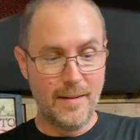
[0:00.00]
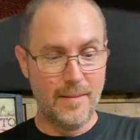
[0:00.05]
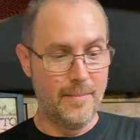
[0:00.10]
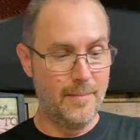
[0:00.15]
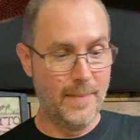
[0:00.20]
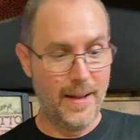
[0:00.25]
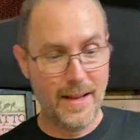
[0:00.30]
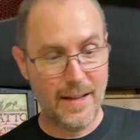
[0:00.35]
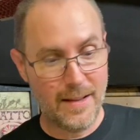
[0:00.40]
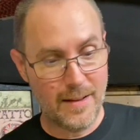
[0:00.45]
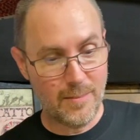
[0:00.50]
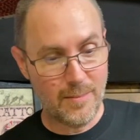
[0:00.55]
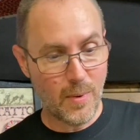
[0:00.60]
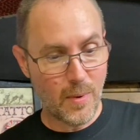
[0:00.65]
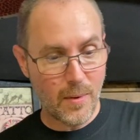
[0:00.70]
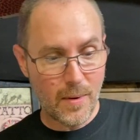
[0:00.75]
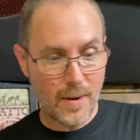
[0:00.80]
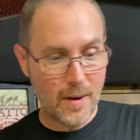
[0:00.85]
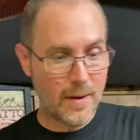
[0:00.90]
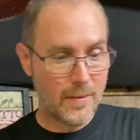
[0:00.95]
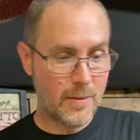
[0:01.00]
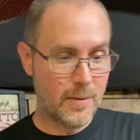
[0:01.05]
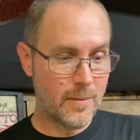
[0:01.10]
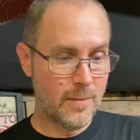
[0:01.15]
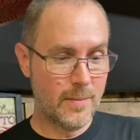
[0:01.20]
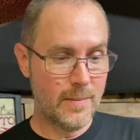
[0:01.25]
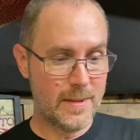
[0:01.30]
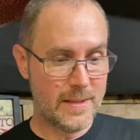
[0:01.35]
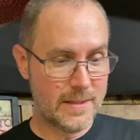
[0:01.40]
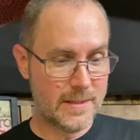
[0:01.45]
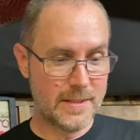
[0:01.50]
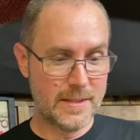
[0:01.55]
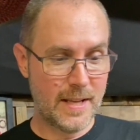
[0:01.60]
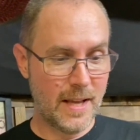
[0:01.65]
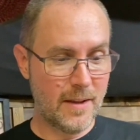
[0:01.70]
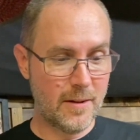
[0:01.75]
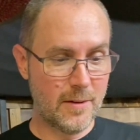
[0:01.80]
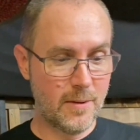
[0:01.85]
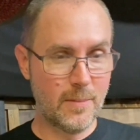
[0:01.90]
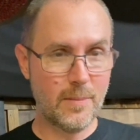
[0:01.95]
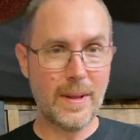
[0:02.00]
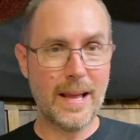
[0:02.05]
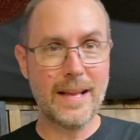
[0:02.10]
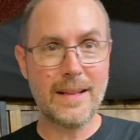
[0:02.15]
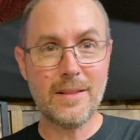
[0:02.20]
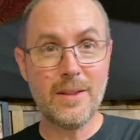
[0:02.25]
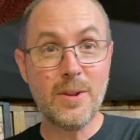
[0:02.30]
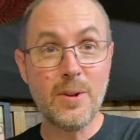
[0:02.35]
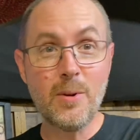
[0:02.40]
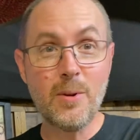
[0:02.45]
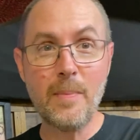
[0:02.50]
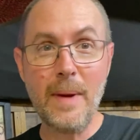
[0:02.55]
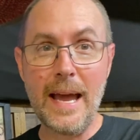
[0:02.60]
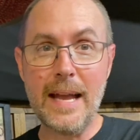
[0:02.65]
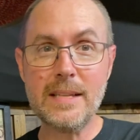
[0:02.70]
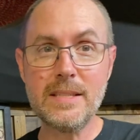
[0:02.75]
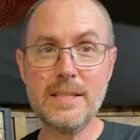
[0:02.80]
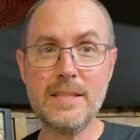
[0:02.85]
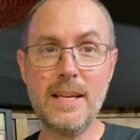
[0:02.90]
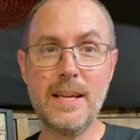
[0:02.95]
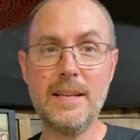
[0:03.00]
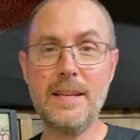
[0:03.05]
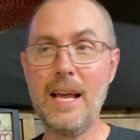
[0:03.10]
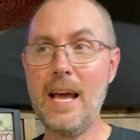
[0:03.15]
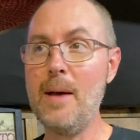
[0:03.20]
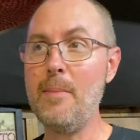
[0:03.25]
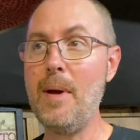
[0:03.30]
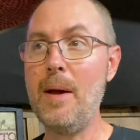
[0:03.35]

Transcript: making more of them and selling them like little batches at a time.